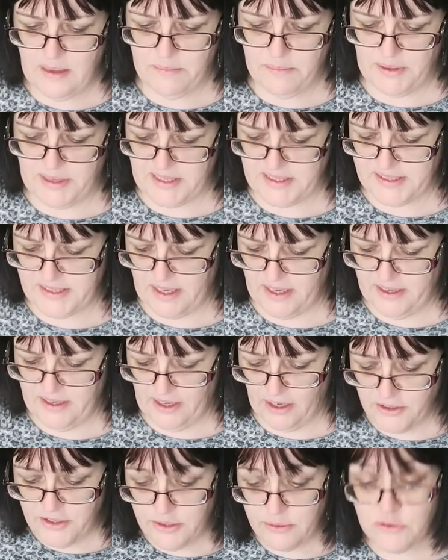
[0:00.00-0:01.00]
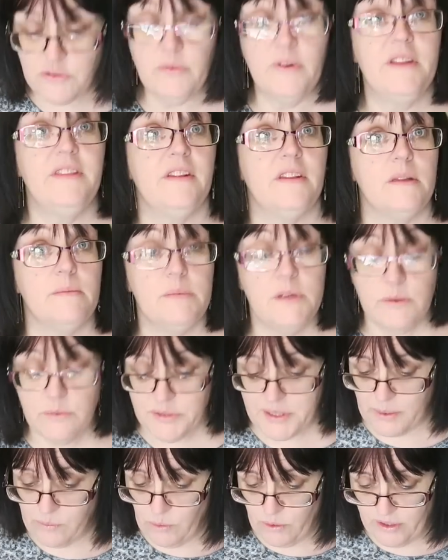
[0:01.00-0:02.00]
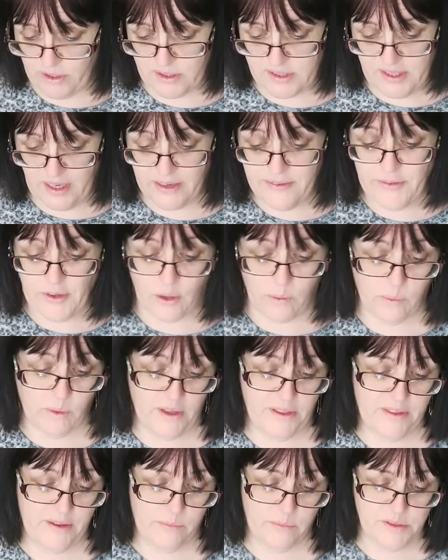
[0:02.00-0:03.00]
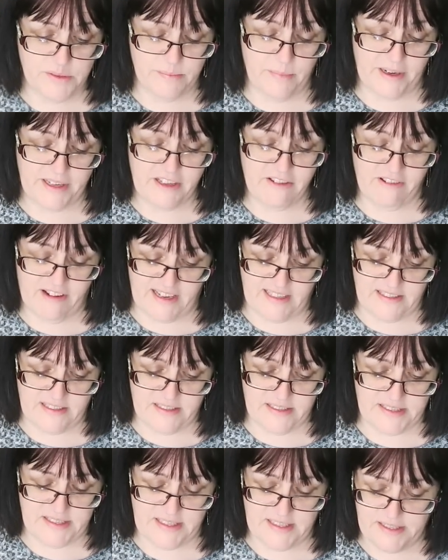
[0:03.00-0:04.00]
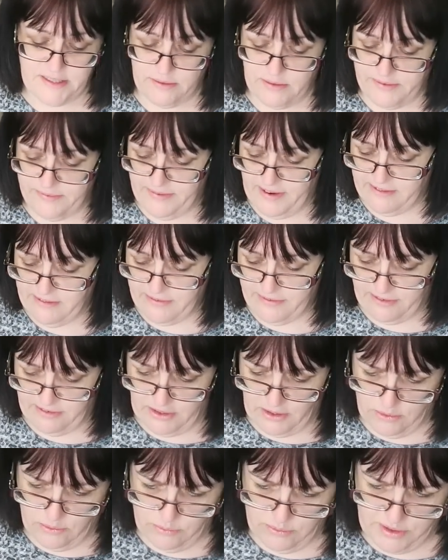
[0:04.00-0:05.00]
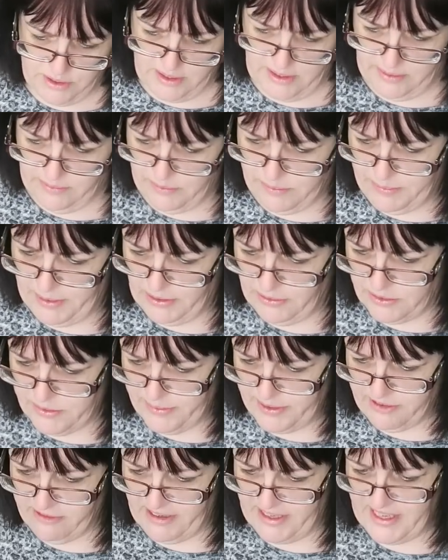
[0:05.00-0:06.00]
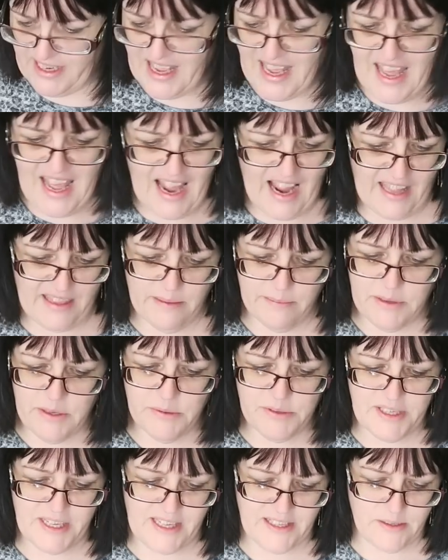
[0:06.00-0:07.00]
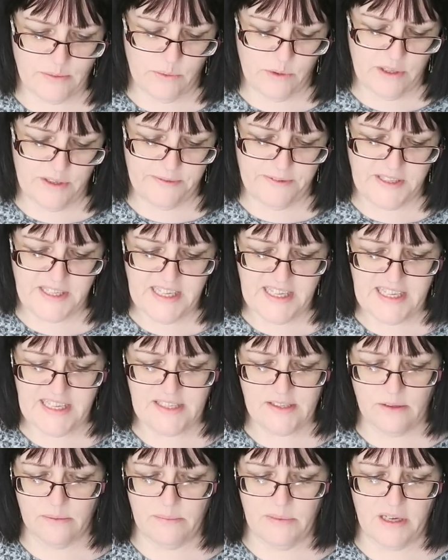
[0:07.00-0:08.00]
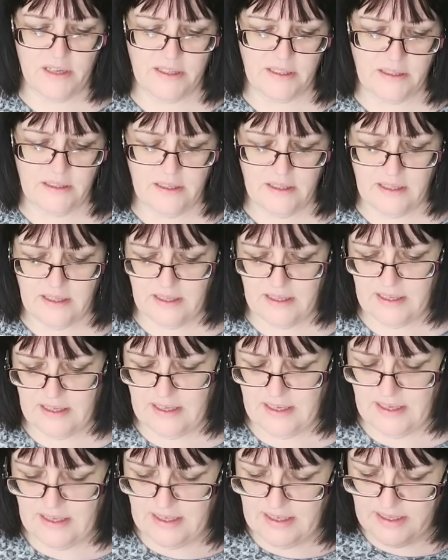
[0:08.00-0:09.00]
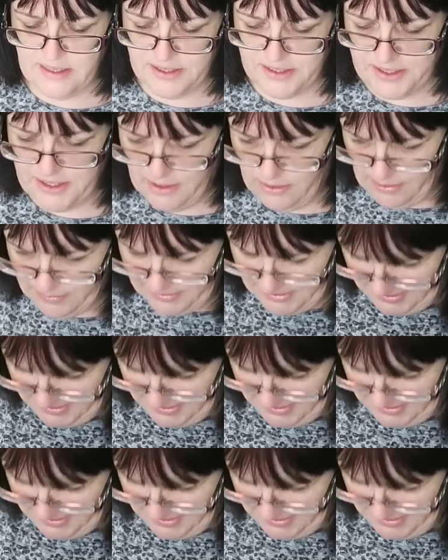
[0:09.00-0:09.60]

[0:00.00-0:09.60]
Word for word: but it's unusual in that the music works. I've got one that was my grand's, so it's very, very old. It belonged to my grand, and the music hasn't worked for years on mine. So I'm